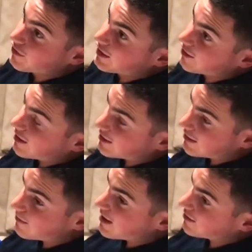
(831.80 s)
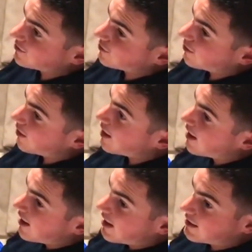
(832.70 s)
feel like your IT band is sore
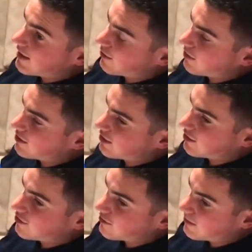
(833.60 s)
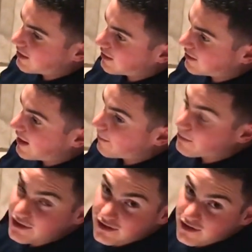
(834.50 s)
in that region, it could be that
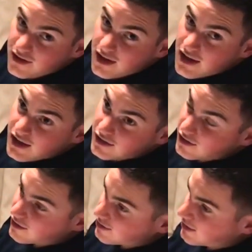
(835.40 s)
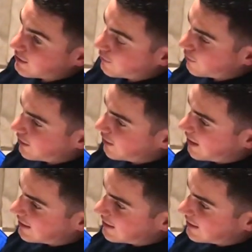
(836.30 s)
muscle. So instead of rolling your